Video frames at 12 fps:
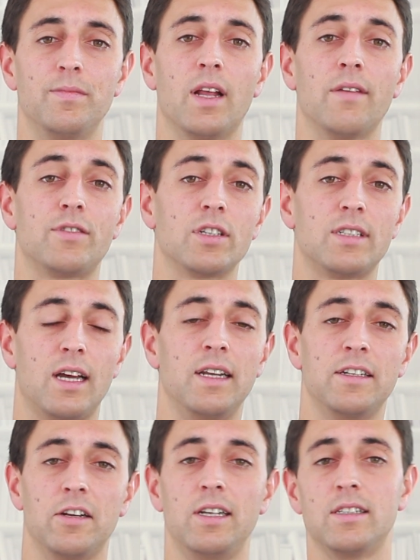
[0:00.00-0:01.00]
After
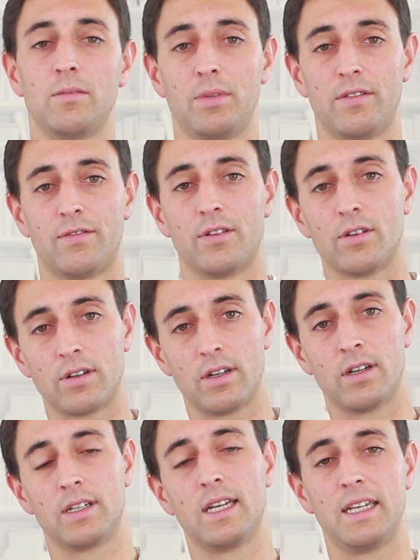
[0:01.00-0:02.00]
signing the lease and
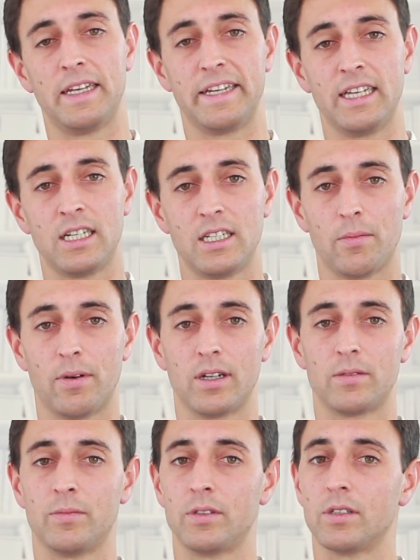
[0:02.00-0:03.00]
before getting in the
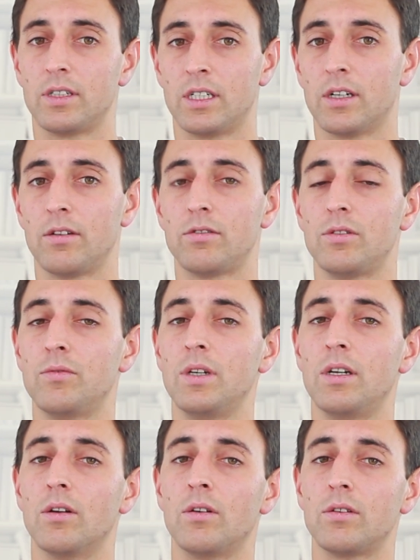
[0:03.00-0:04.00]
apartment or the house, you
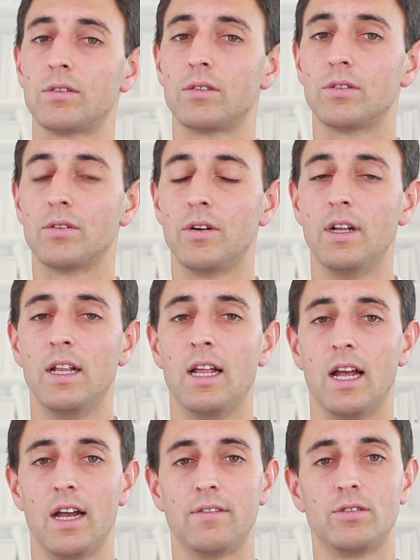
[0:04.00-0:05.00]
will also
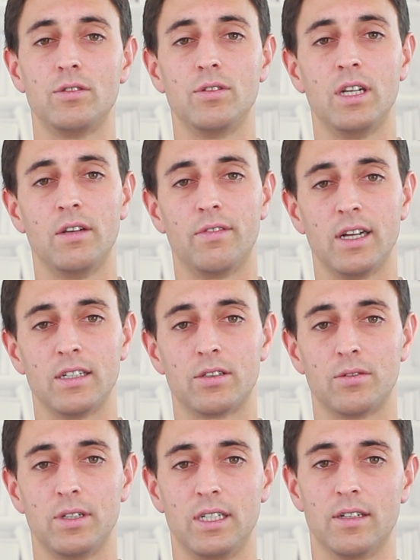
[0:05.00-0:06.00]
have to do an
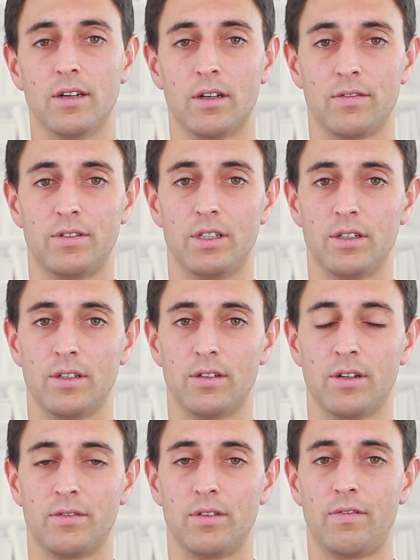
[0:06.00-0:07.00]
inventory of
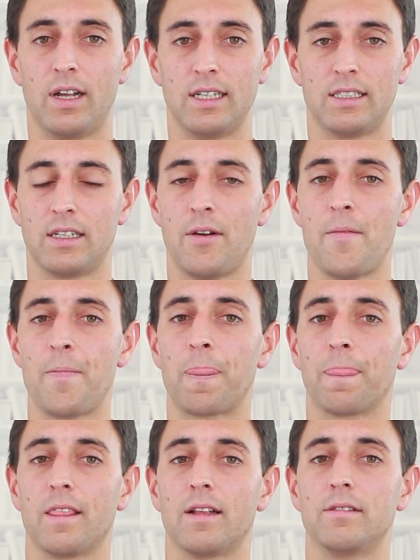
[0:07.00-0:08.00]
the flat.
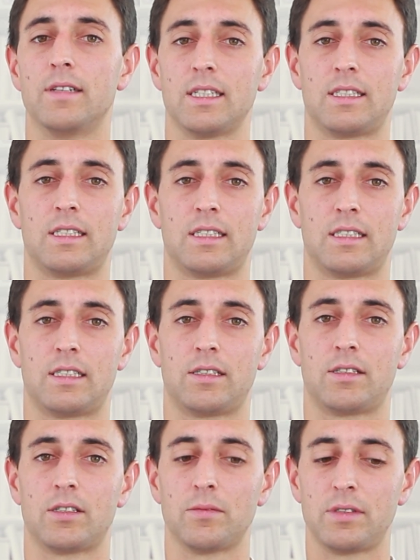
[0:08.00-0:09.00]
That's
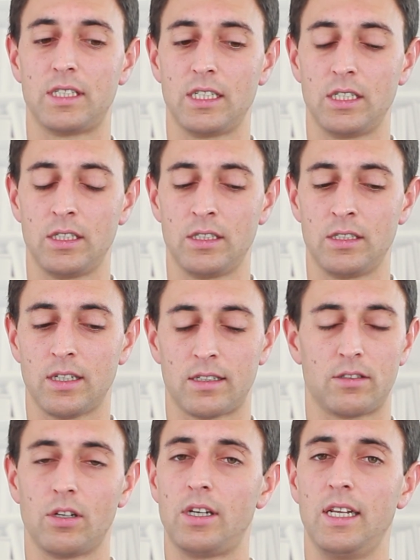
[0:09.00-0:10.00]
something
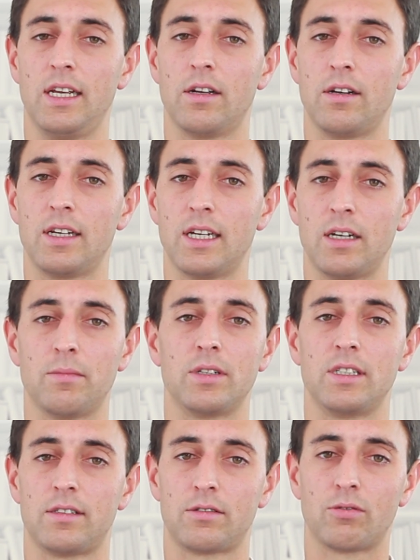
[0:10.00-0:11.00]
that's not legal again,
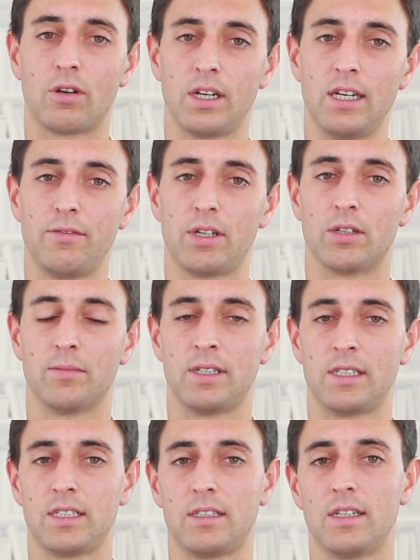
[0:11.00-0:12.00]
but it's strongly
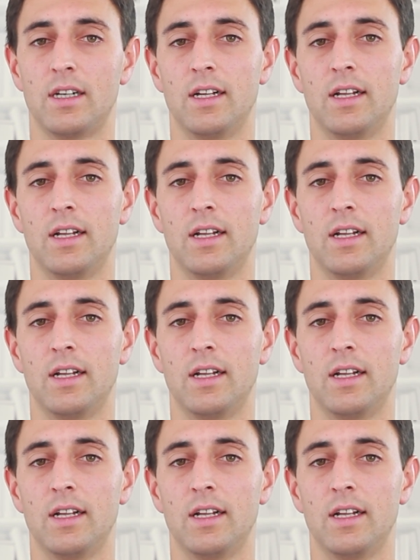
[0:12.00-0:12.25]
recommended.